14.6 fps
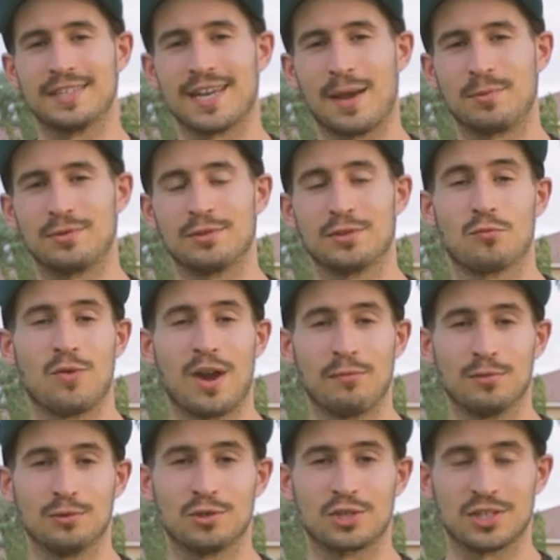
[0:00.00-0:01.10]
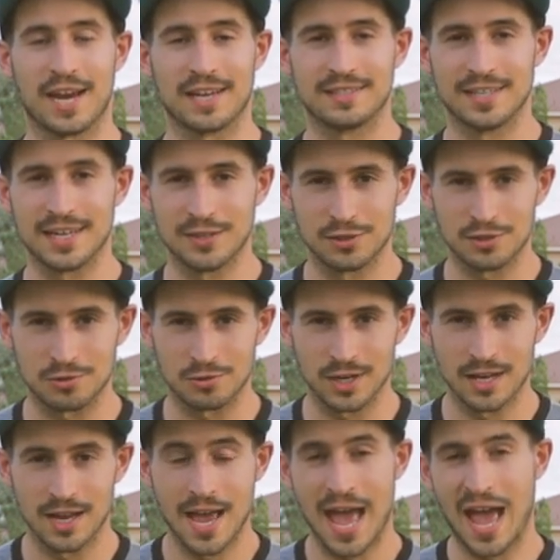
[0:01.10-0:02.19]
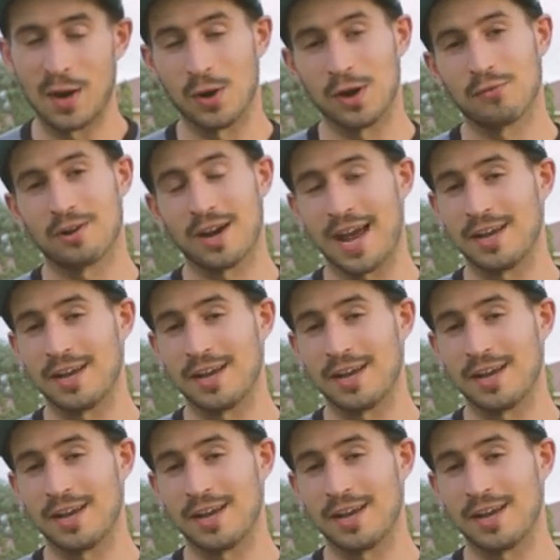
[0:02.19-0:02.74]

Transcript: has absolutely revolutionized the industry. However,